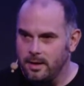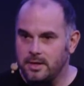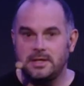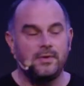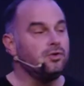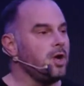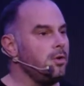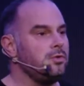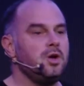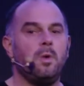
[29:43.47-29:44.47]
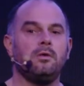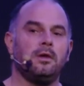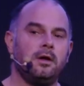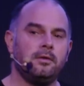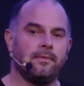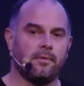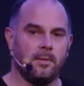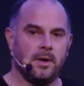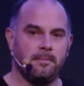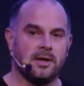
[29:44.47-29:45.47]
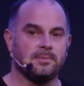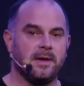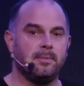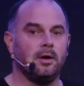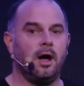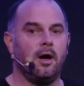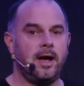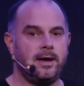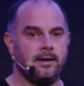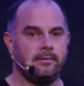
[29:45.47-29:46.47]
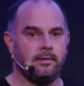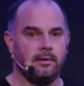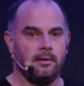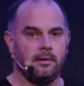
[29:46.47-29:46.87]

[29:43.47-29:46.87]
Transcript: Because if you don't, you won't learn from it because people will hide it.